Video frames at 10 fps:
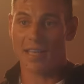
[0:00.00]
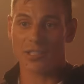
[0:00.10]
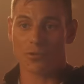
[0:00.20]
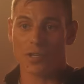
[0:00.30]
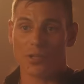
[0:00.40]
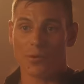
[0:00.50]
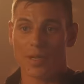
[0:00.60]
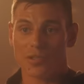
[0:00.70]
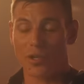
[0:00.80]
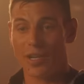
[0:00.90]
that's your issue with me.
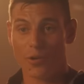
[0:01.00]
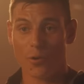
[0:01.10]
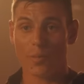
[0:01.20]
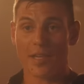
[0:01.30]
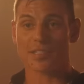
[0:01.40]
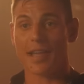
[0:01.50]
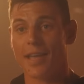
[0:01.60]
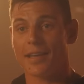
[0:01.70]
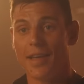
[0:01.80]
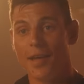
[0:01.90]
So now you're calling me a
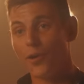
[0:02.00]
snake, mm.